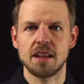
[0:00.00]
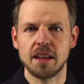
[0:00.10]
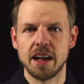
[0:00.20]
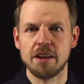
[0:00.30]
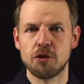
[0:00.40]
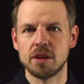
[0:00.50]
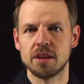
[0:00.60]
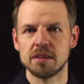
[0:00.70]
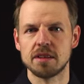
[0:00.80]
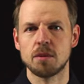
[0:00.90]
Hi
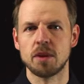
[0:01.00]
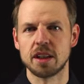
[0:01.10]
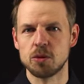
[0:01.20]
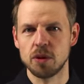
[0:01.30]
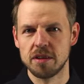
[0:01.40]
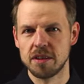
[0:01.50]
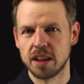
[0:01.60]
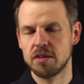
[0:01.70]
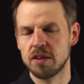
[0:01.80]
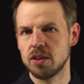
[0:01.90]
everyone, and welcome to this
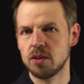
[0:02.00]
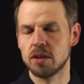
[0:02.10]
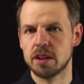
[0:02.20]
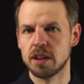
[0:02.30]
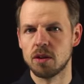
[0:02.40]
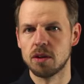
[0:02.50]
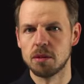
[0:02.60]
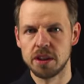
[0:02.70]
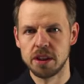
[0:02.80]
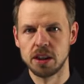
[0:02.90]
next video in our
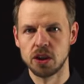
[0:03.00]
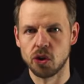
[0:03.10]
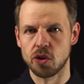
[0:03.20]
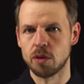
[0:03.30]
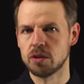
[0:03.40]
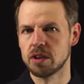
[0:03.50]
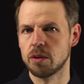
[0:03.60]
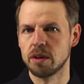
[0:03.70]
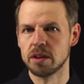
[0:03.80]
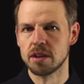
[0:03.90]
mini control
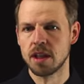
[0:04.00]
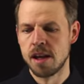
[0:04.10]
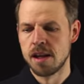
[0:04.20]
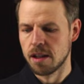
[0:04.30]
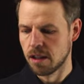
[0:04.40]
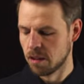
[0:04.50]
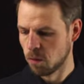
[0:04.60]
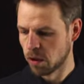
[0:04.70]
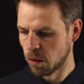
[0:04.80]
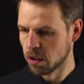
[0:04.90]
series.
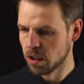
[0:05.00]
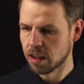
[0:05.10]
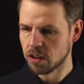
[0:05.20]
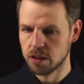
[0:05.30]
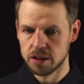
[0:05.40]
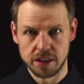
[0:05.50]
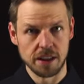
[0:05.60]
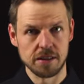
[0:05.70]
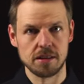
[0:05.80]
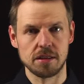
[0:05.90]
What I would like to
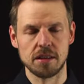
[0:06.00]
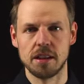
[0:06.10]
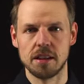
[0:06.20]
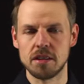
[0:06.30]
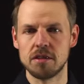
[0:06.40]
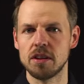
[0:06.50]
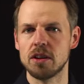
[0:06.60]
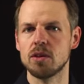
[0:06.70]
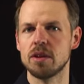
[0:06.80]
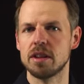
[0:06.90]
discuss in this
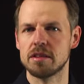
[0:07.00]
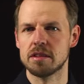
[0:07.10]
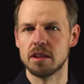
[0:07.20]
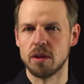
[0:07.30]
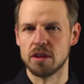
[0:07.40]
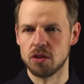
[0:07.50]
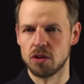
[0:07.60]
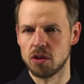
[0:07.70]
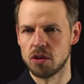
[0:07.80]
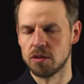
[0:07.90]
video is the question
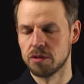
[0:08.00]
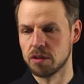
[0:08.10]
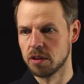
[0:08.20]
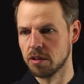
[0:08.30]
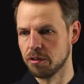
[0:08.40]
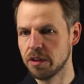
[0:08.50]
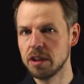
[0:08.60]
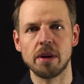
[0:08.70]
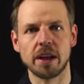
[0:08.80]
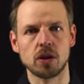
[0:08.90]
of
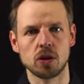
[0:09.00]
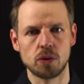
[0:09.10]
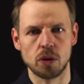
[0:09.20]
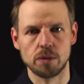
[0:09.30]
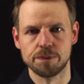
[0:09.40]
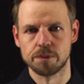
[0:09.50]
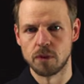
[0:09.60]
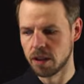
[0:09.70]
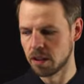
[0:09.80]
feedback control. Right?